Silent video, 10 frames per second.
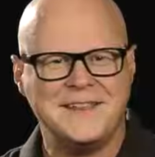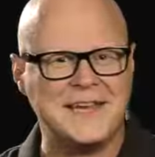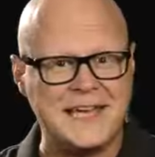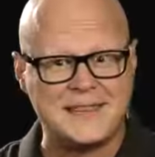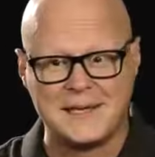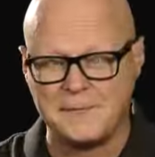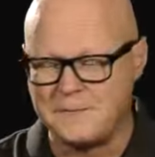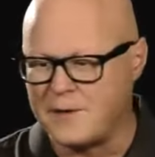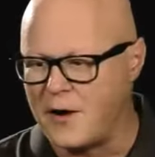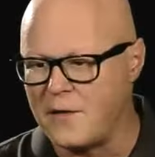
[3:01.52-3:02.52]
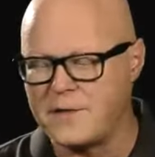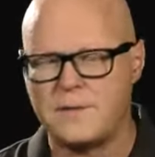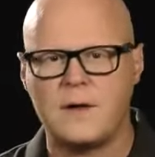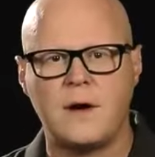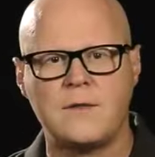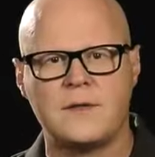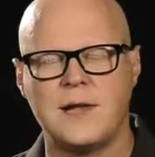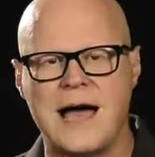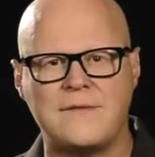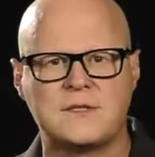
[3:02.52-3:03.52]
They get all the
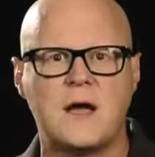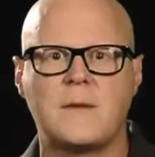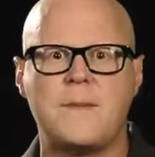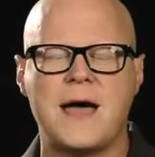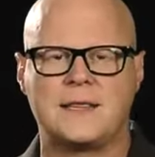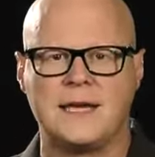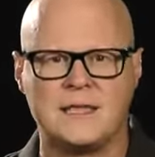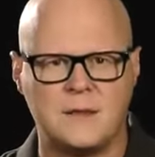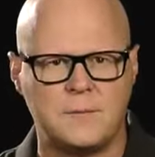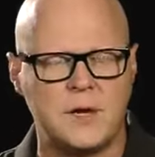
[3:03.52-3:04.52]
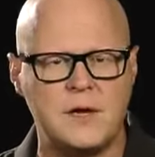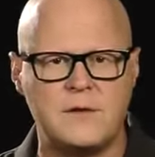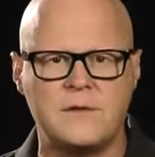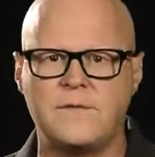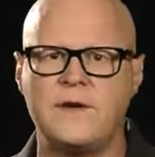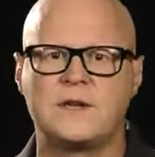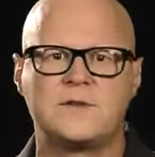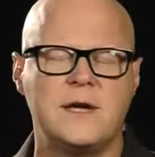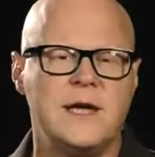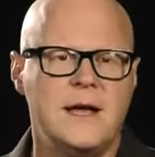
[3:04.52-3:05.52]
livestock back. They get the plunder of the
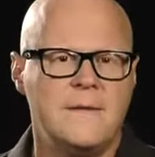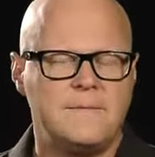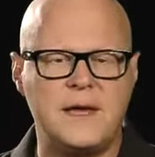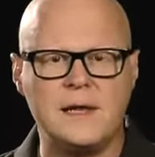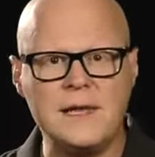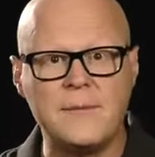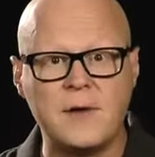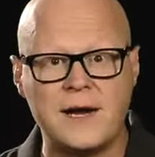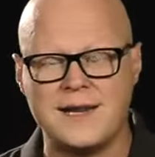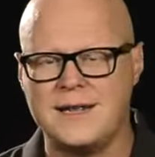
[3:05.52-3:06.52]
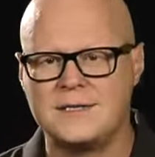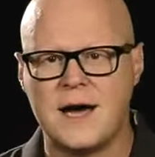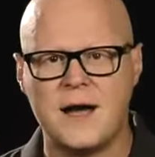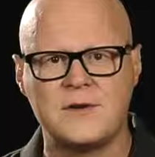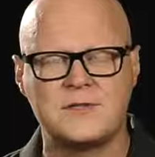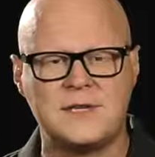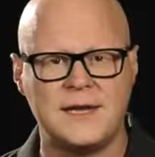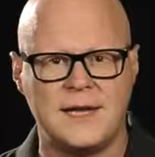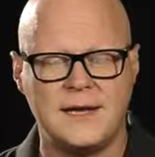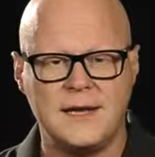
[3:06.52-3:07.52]
victory. They liberate an entire
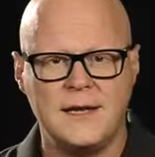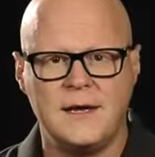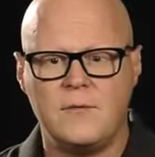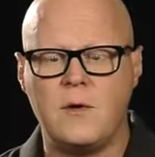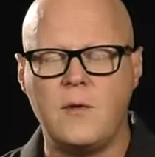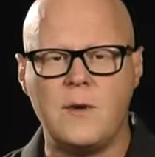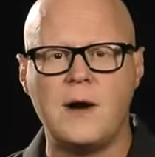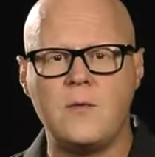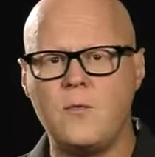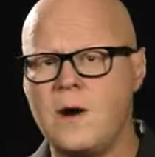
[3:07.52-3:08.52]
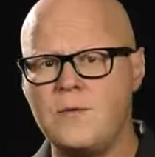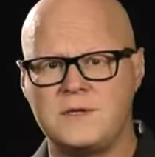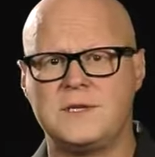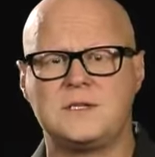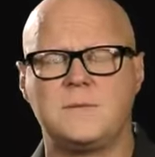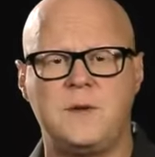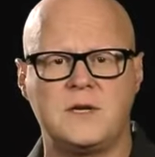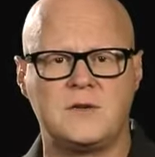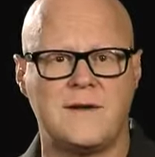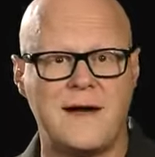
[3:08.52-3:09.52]
city. Well, what was this a
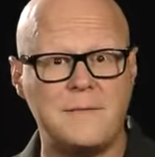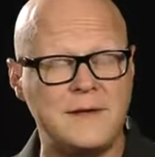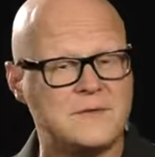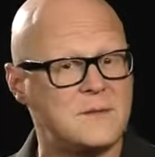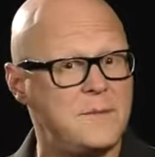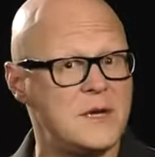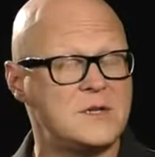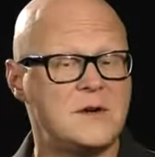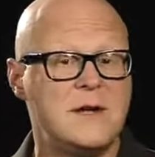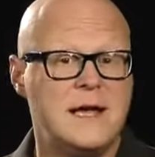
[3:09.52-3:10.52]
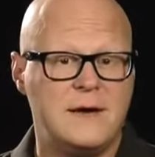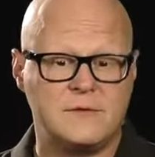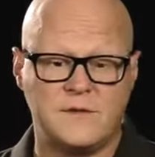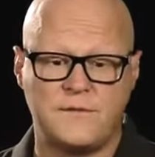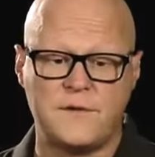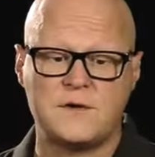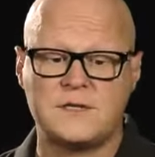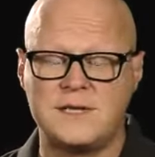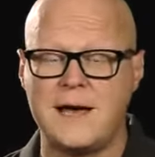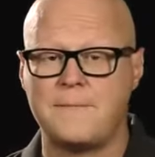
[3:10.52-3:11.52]
picture of? I believe it was a picture. It was the
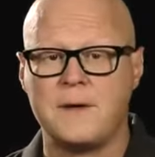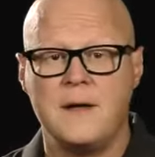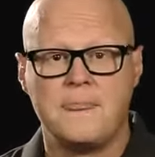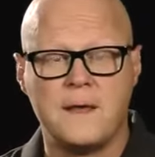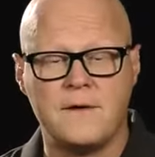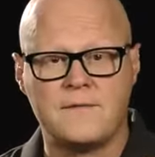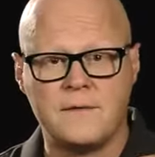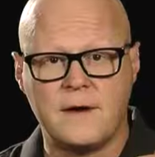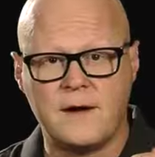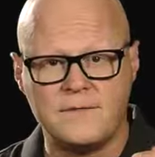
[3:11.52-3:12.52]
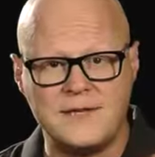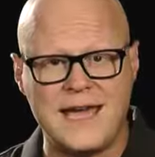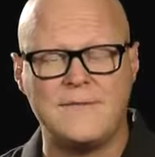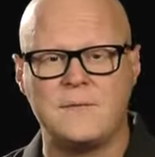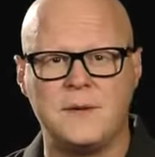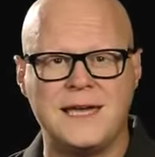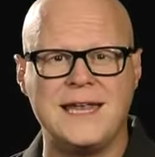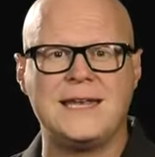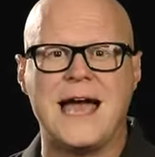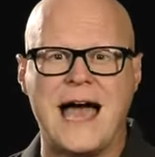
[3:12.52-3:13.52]
first step of David
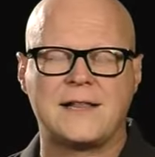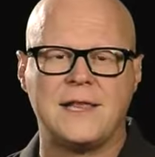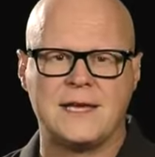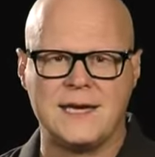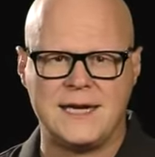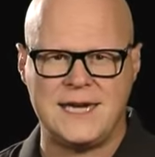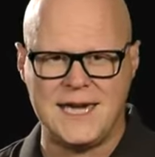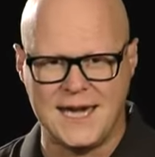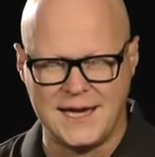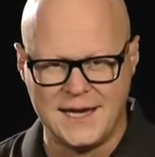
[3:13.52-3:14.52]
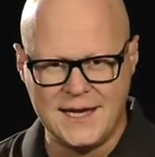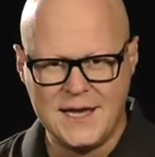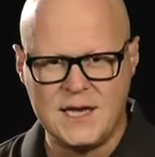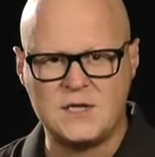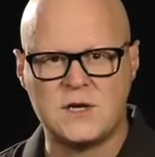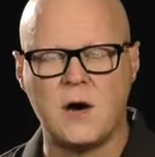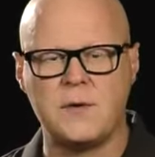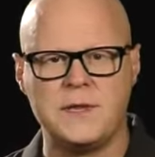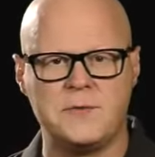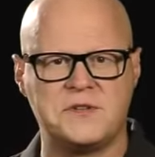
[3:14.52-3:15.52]
beginning to act like a king. He saw
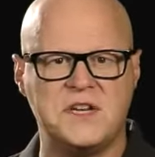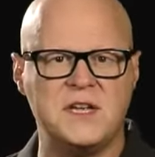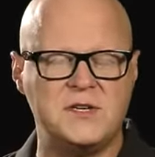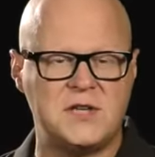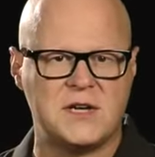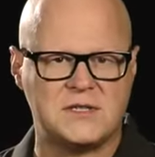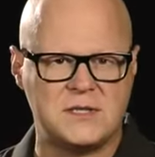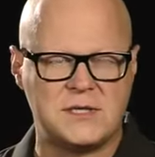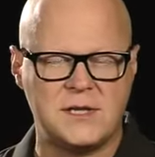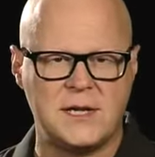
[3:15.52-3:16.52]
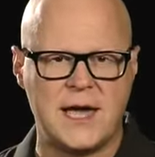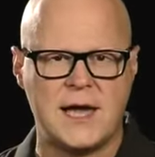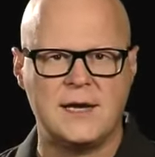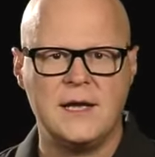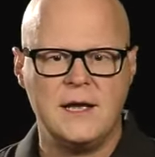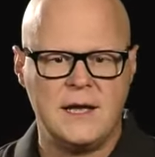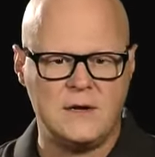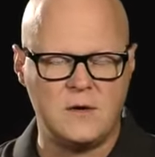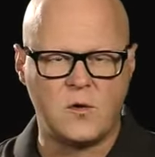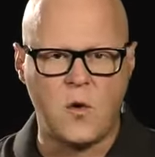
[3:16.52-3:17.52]
where there was injustice in the land.
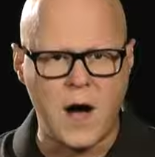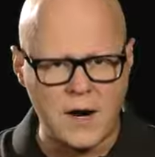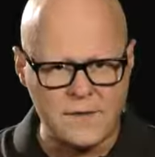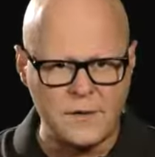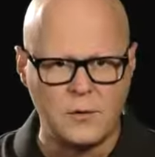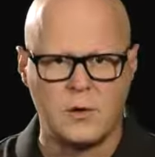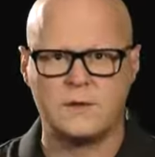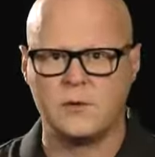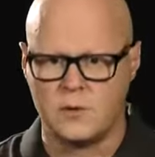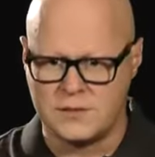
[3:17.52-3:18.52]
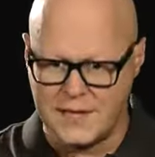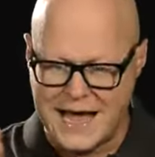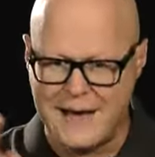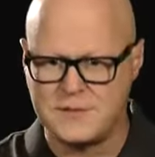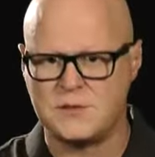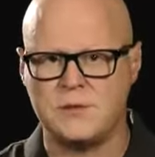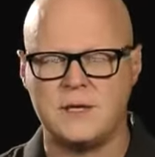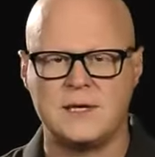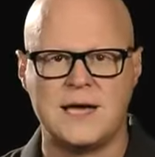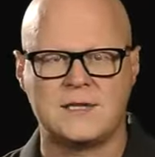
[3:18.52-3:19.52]
He inquired of the Lord. The Lord said,
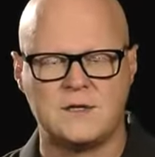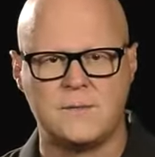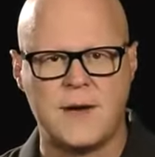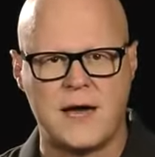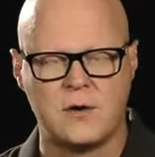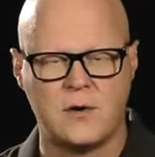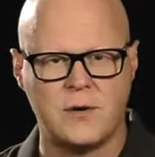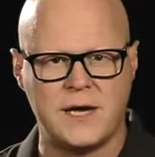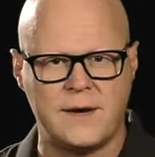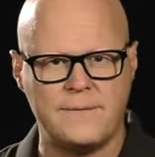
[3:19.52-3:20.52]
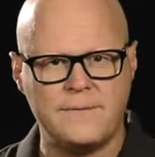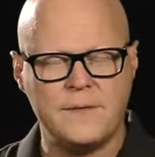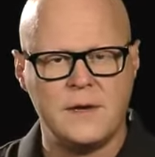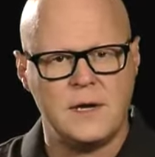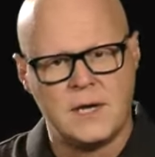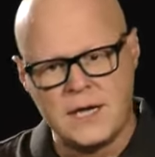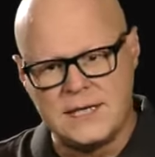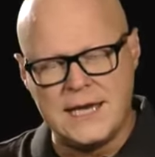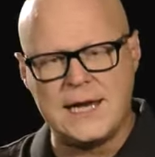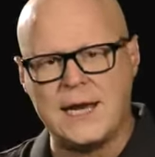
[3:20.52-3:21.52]
absolutely, that's your battle. Go get him. He
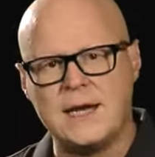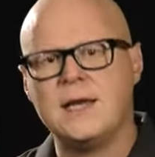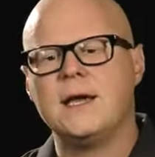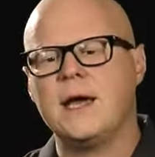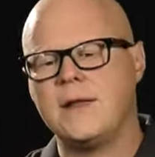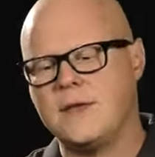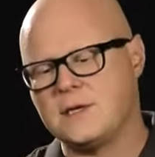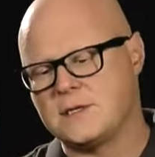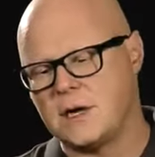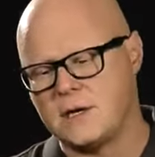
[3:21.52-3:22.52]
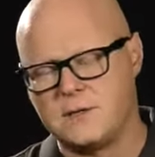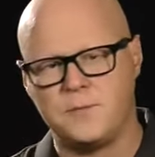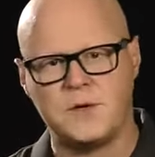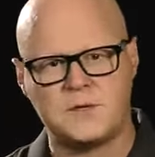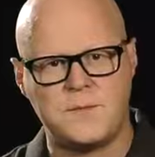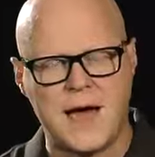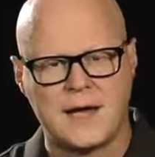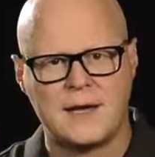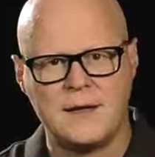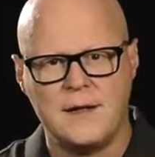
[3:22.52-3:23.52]
did it, and they started to push
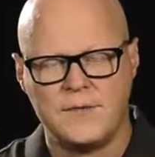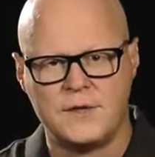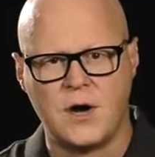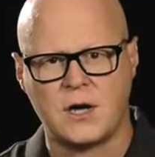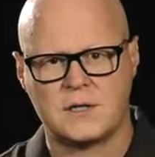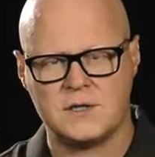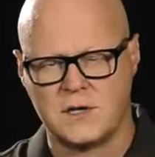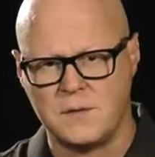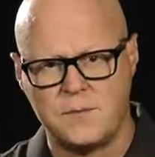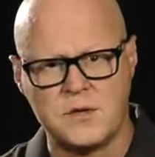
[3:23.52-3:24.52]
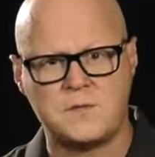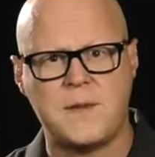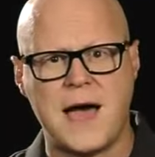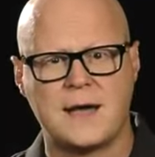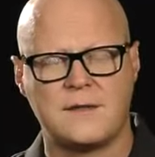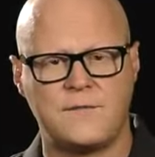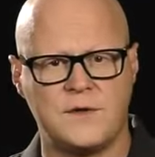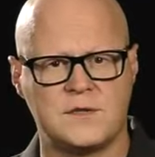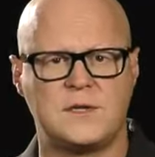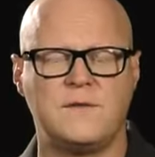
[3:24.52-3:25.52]
back the darkness, started to push back the
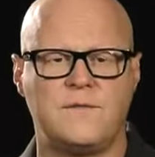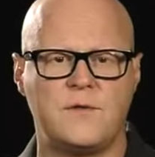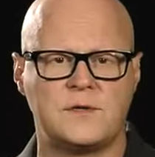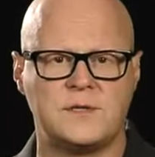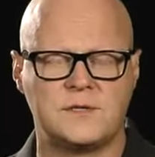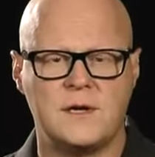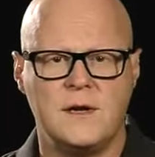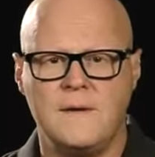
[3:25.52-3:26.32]
Philistine forces.